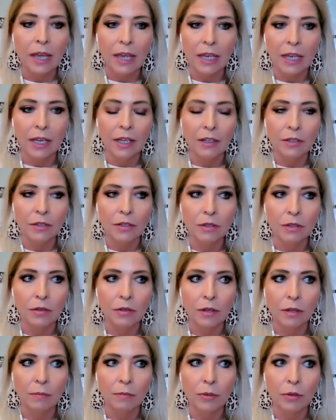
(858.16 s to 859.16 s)
And
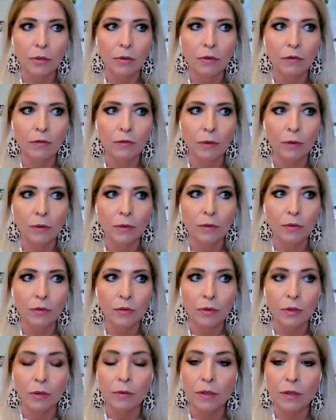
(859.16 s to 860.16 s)
the beautiful
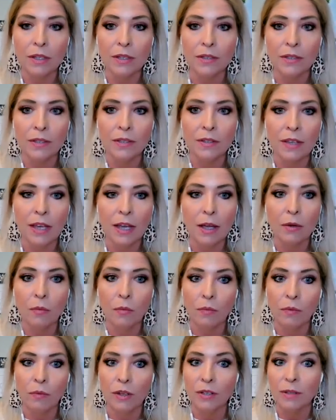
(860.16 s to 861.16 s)
truth is, is that
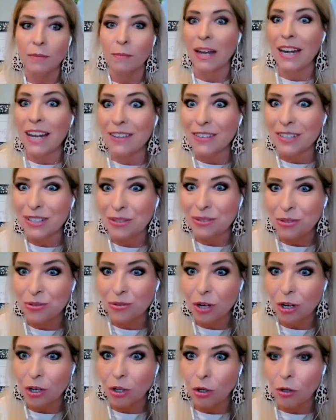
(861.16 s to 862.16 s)
there's many of us who
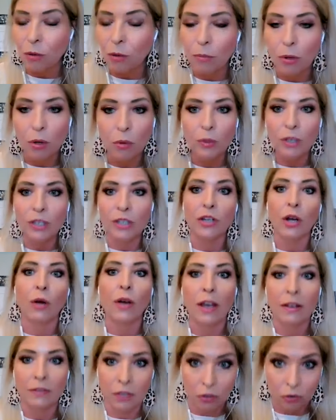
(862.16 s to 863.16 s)
struggle, but we
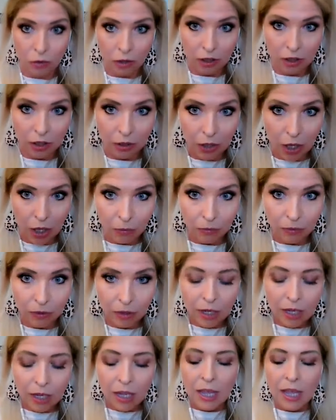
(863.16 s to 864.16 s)
don't have to struggle alone.
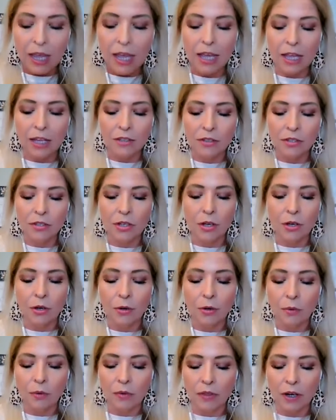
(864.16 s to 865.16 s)
And
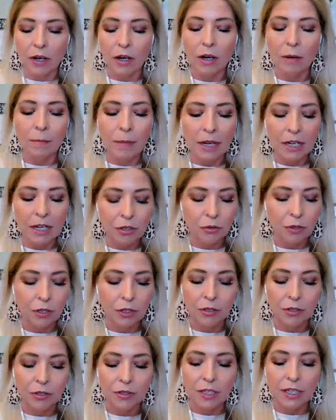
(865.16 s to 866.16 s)
so there are many
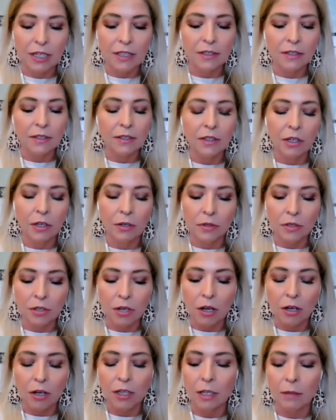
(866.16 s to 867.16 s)
triggers. It's, you know,
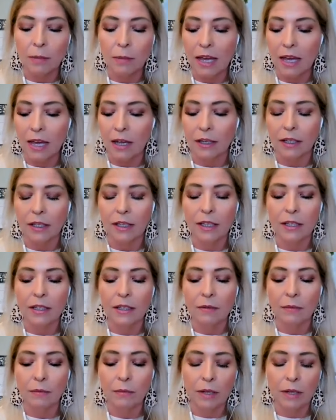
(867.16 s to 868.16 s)
talking back.
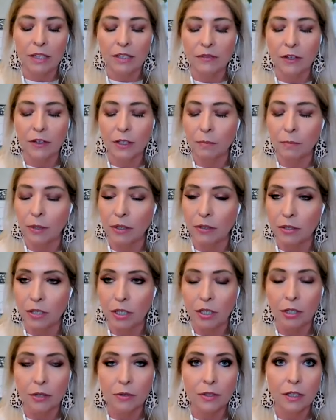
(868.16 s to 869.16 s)
It, as far as
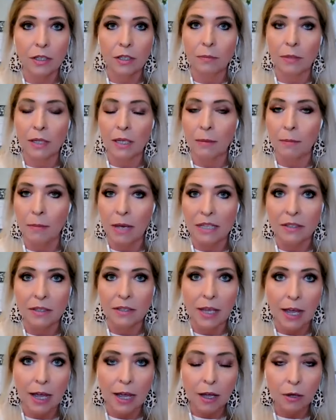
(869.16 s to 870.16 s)
parenting goes, it could be a
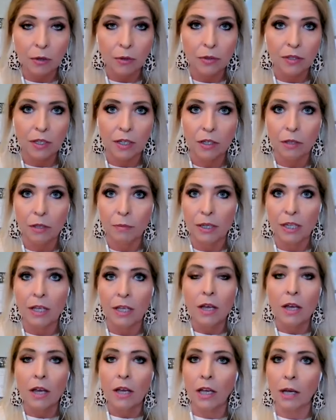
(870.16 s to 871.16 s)
messy house. It could
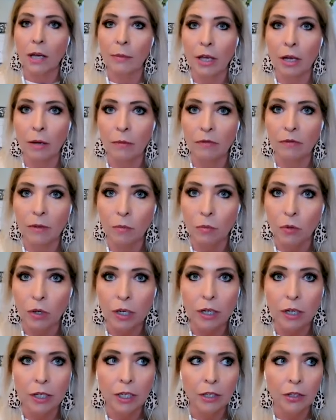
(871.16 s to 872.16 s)
be coming home from
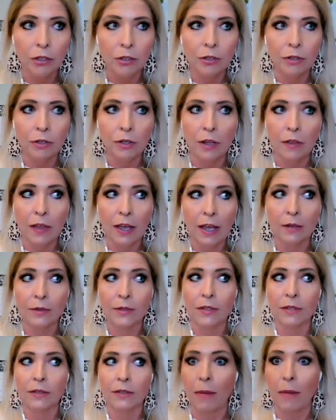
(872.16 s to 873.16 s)
work and you're, and the
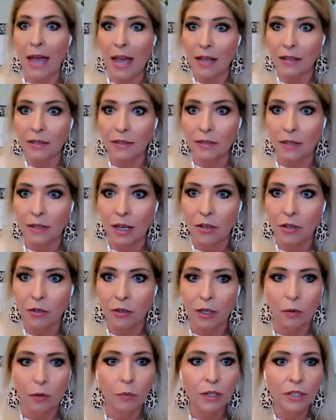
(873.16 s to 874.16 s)
house is a mess and
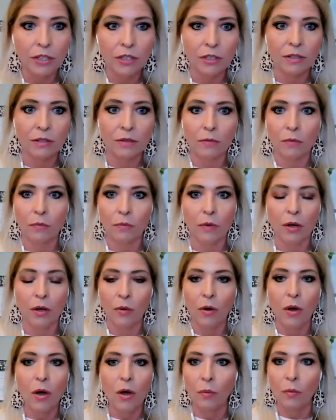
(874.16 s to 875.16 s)
you're like, what just,
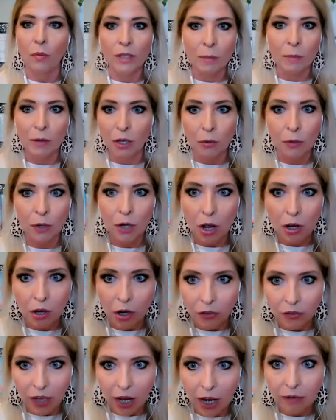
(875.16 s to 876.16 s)
what's been going on
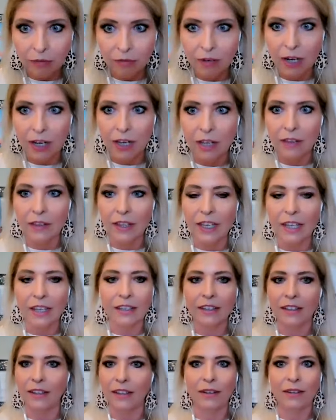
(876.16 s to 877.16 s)
all day, right?
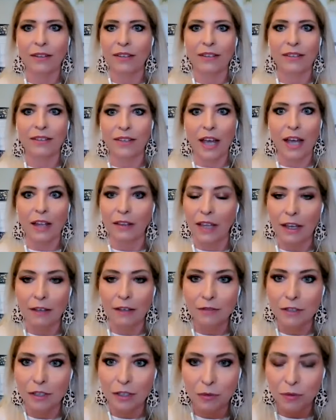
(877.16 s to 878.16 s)
Like uh, I
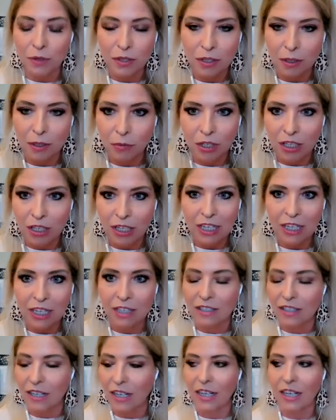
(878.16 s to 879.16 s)
left and it was somewhat
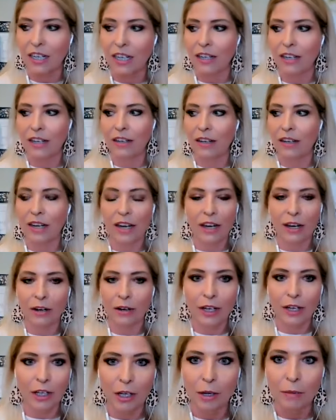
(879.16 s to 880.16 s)
neat and tidy, and
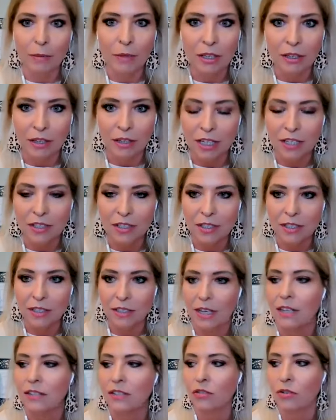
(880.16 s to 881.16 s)
here I come and it's a
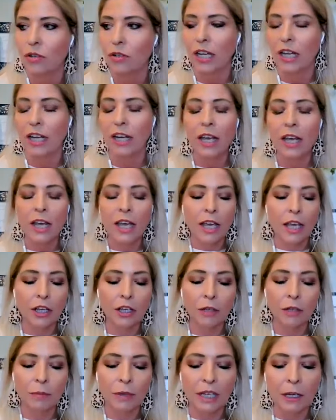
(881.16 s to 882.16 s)
disaster again.
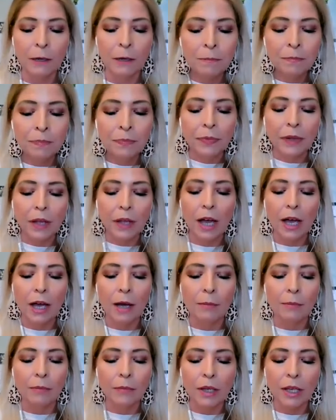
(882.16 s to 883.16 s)
It could be
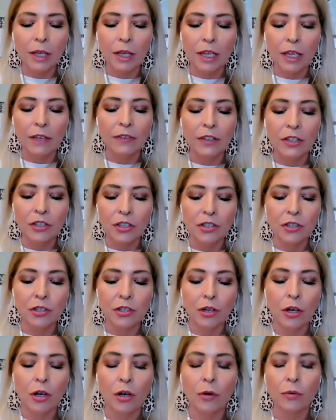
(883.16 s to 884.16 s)
um, even just
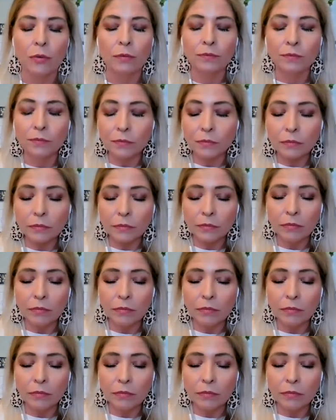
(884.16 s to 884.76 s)
your own